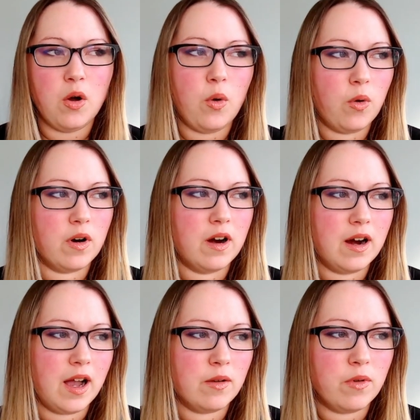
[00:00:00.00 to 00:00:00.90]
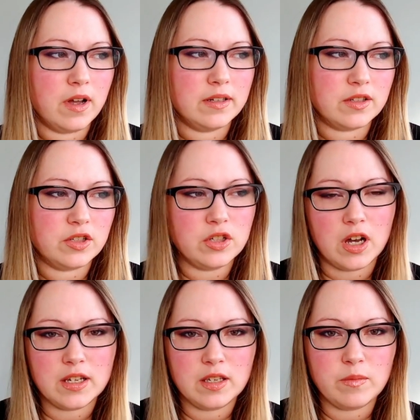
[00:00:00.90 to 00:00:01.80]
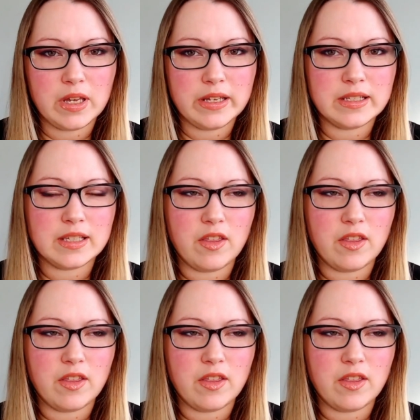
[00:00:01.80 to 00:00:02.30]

or I want documents